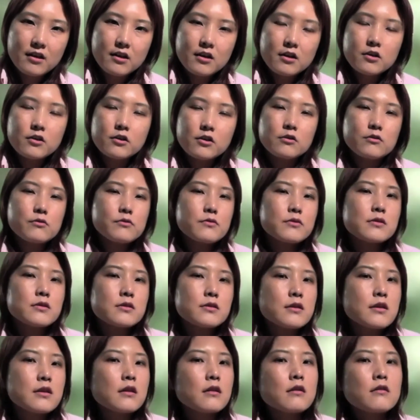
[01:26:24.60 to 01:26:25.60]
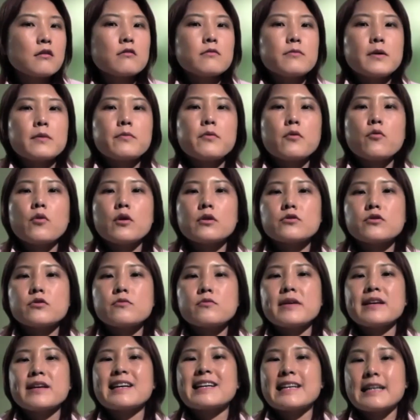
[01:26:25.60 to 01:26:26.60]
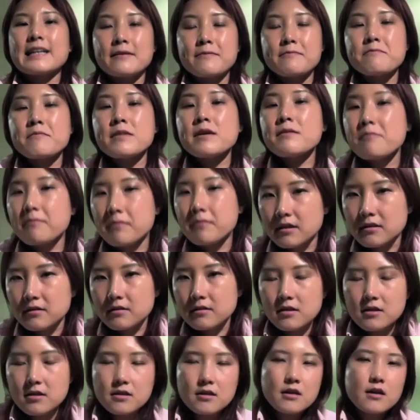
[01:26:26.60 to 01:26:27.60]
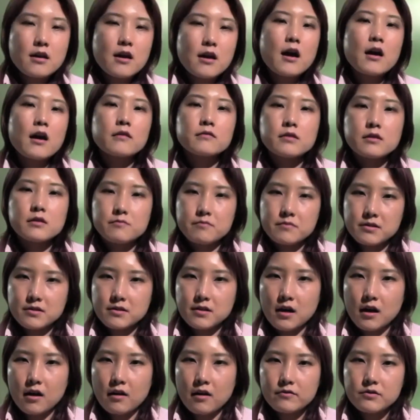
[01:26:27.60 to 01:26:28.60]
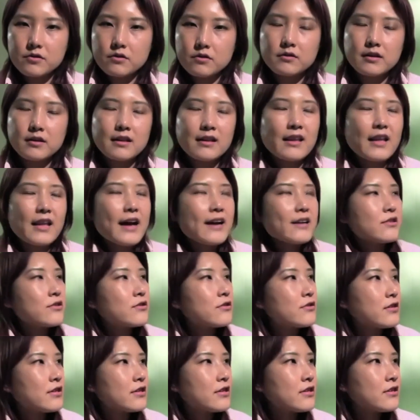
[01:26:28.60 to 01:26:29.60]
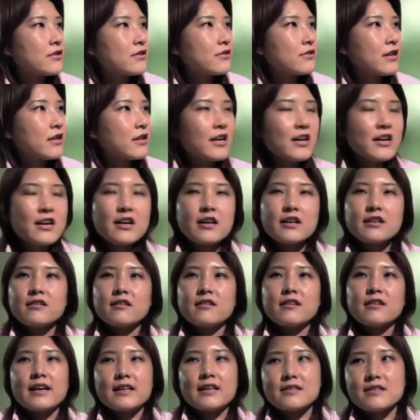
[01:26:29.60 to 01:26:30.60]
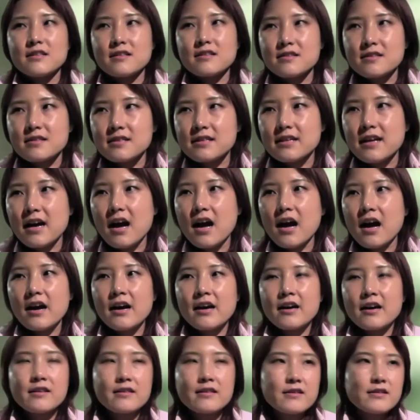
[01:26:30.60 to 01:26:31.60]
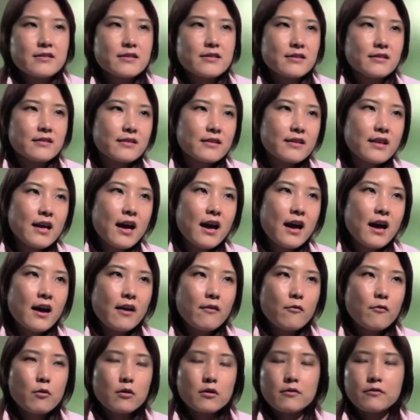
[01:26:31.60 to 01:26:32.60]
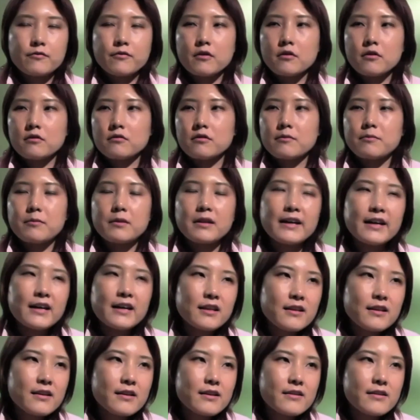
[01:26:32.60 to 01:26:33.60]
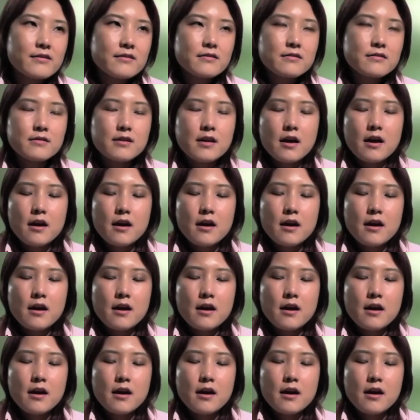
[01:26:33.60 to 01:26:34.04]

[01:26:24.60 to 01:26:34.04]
You don't see a lot of people want to make a commitment on themselves. So they like to hear, lights in the sky, this and that, want to follow the Pleiadians.